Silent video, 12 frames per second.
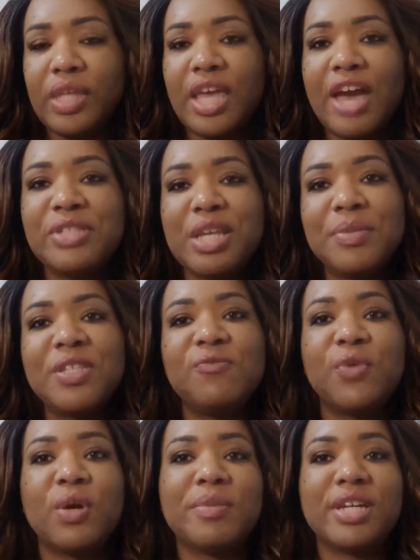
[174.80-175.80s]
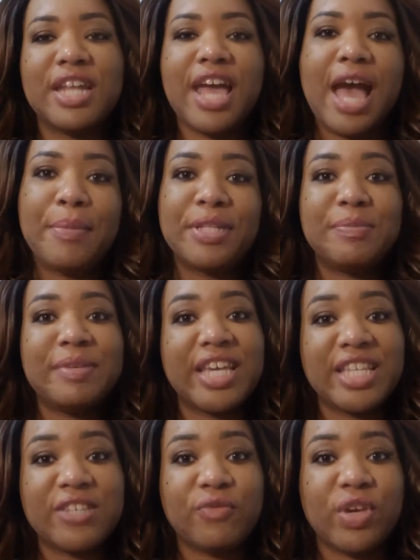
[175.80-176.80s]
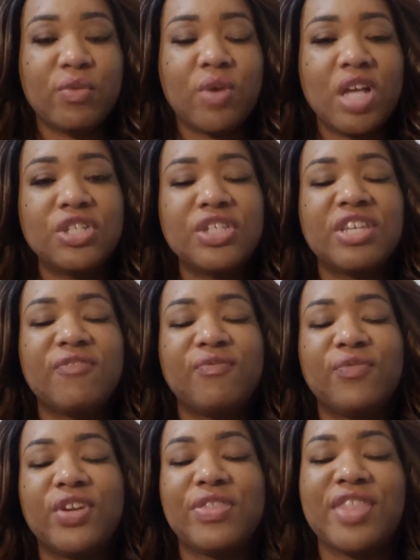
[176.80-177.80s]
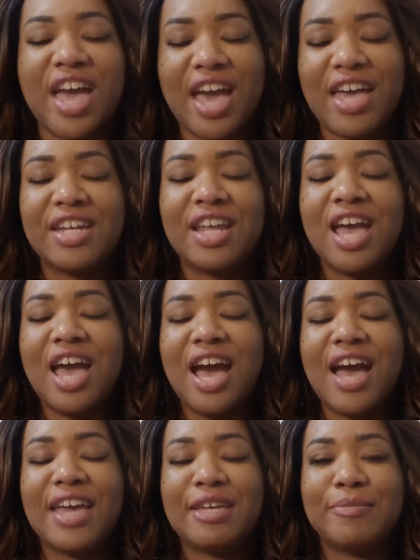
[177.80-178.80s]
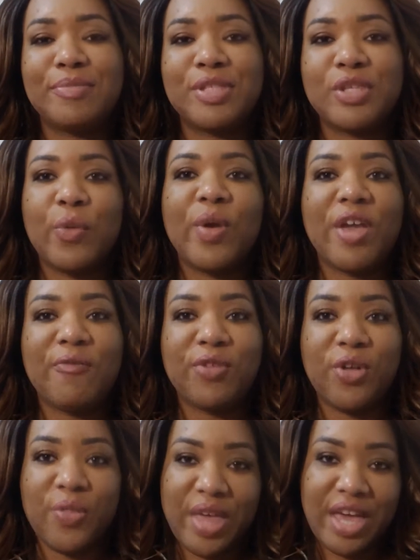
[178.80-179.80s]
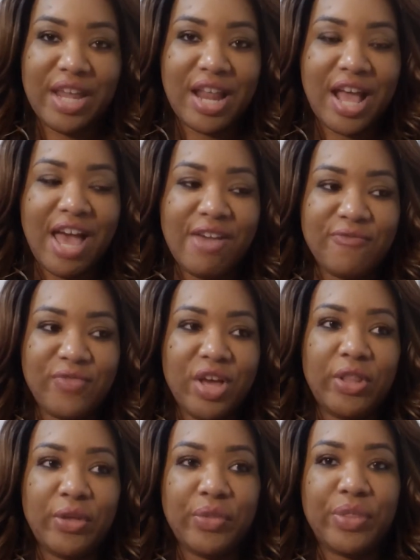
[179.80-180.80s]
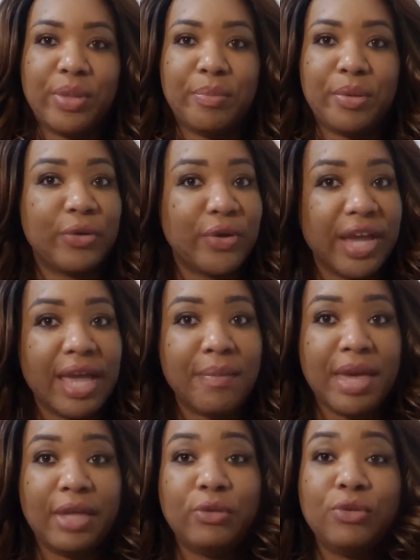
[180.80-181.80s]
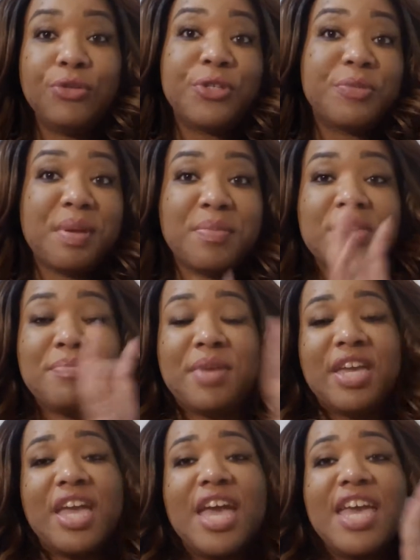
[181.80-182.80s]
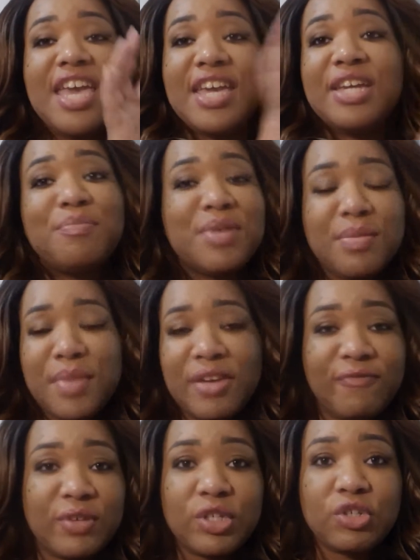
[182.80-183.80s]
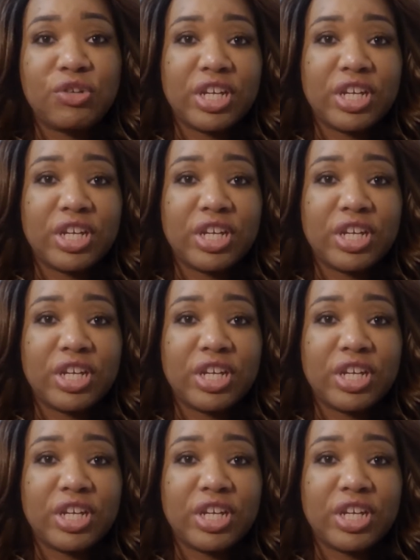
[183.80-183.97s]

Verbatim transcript: I was able to form good habits because of Weight Watchers, and for that, I am so grateful that I followed the program. And who knows, maybe in my, it could be in my future